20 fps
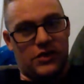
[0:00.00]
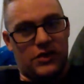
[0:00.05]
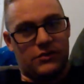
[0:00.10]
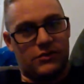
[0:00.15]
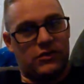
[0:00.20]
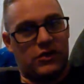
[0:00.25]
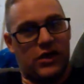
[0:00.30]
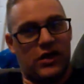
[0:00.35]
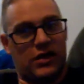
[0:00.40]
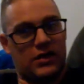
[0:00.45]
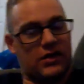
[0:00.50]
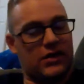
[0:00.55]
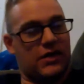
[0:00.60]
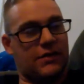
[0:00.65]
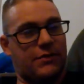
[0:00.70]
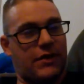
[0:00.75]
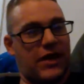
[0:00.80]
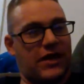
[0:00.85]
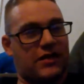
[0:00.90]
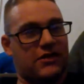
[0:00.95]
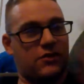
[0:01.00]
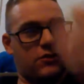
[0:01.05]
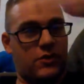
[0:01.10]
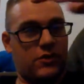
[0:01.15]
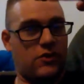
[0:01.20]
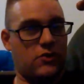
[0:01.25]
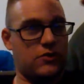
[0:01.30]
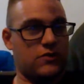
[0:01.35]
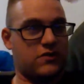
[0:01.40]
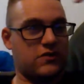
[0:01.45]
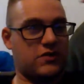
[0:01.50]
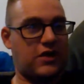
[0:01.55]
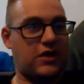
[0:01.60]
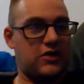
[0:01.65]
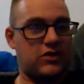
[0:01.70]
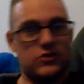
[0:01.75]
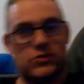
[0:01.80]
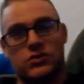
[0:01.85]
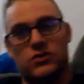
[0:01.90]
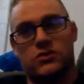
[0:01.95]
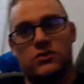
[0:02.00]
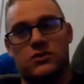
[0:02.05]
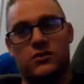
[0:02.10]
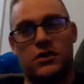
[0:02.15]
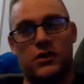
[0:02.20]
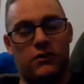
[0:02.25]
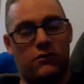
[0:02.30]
I'm trying to get back into a new schedule.